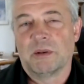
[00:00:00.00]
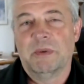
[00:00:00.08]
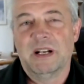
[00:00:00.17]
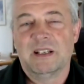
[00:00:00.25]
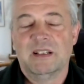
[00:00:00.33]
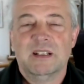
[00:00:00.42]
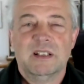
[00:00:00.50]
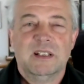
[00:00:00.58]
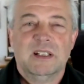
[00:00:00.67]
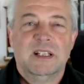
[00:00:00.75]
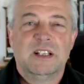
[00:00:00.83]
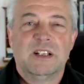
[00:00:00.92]
But
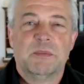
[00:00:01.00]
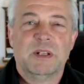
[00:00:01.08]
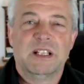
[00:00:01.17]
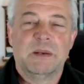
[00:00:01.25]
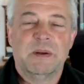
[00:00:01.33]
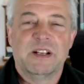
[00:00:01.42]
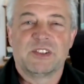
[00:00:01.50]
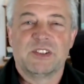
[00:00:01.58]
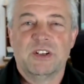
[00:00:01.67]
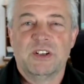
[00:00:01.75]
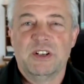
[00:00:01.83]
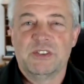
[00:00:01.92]
it really depends on
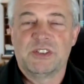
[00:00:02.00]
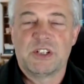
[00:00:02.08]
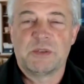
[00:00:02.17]
your usage.